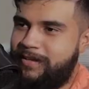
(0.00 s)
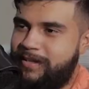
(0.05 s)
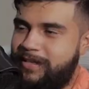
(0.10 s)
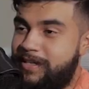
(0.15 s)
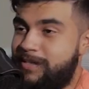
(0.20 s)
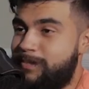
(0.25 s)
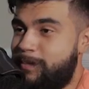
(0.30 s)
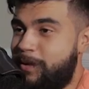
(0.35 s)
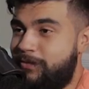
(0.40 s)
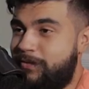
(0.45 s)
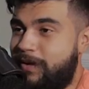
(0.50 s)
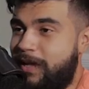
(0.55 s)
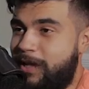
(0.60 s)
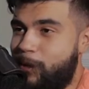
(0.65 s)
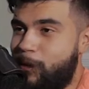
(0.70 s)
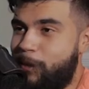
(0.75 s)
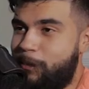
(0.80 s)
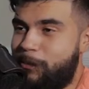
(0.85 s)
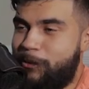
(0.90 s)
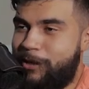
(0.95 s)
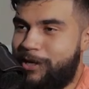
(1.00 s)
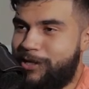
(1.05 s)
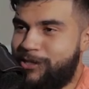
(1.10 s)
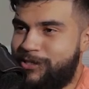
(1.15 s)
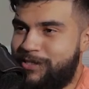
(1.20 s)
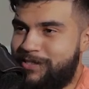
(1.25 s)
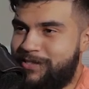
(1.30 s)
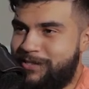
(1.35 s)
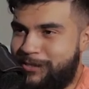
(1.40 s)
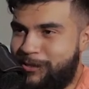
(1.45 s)
Because my follow up
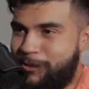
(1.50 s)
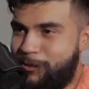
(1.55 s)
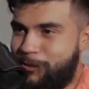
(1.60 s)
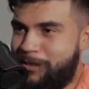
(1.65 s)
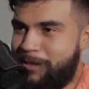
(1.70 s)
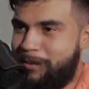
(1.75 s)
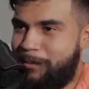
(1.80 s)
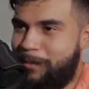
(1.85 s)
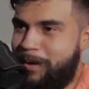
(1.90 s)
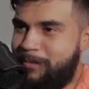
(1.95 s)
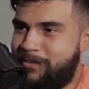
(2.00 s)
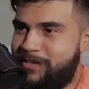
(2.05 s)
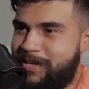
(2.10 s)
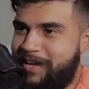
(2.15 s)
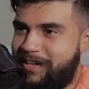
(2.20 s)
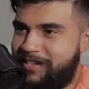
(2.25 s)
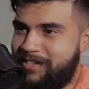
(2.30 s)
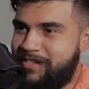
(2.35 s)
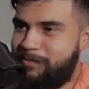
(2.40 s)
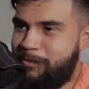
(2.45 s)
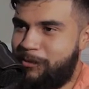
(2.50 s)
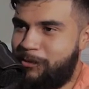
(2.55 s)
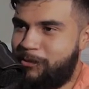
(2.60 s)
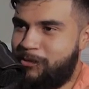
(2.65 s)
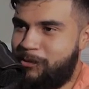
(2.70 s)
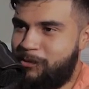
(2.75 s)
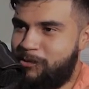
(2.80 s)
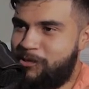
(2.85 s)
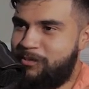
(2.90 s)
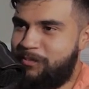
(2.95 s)
question is, do you think Bob Saget
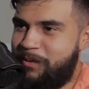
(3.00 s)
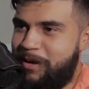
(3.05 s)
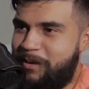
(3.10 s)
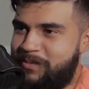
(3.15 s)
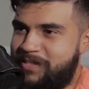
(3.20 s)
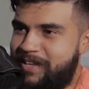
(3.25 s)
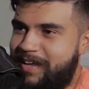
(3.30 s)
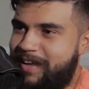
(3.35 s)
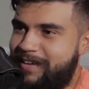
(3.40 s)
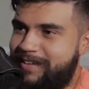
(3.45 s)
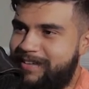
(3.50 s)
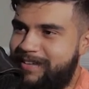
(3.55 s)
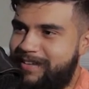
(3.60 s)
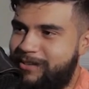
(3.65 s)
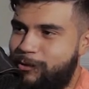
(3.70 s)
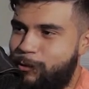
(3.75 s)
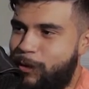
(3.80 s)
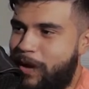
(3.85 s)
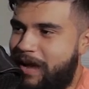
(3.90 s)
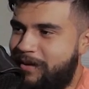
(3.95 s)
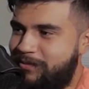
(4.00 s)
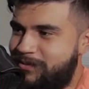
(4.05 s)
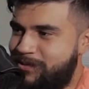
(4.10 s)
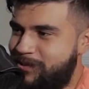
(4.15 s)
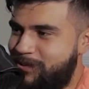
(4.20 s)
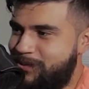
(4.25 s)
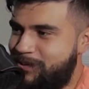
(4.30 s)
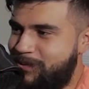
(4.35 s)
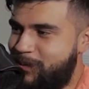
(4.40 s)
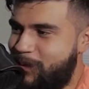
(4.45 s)
smoked OG Bob Saget? You have
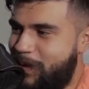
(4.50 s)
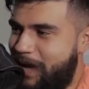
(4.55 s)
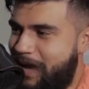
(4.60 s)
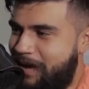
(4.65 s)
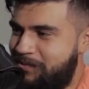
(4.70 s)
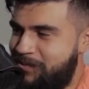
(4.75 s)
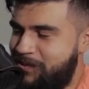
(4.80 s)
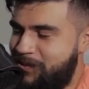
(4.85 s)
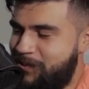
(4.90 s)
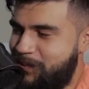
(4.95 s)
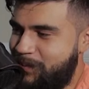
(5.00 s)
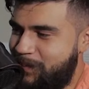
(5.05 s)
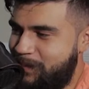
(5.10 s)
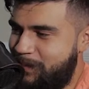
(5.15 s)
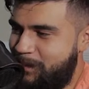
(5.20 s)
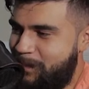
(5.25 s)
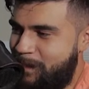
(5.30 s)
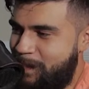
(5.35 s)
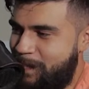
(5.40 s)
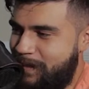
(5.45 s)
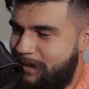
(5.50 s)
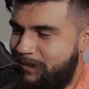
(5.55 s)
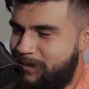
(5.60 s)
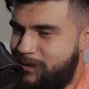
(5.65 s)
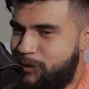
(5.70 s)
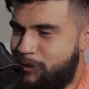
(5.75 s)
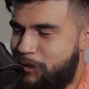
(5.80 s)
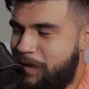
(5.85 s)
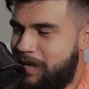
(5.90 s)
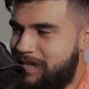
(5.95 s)
to. You have to. If a
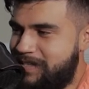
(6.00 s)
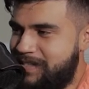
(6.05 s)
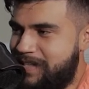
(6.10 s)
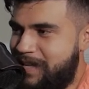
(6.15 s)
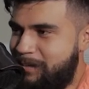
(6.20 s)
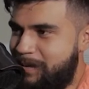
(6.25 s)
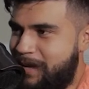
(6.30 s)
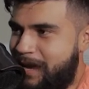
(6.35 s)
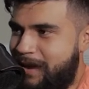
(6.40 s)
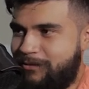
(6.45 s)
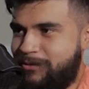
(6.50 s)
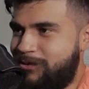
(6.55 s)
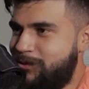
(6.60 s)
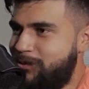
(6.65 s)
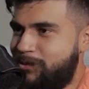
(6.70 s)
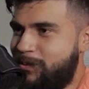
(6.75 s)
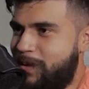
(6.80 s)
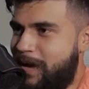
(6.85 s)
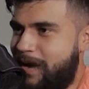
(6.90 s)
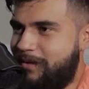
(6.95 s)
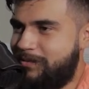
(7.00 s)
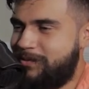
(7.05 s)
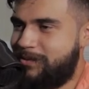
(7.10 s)
strain is named after you, you have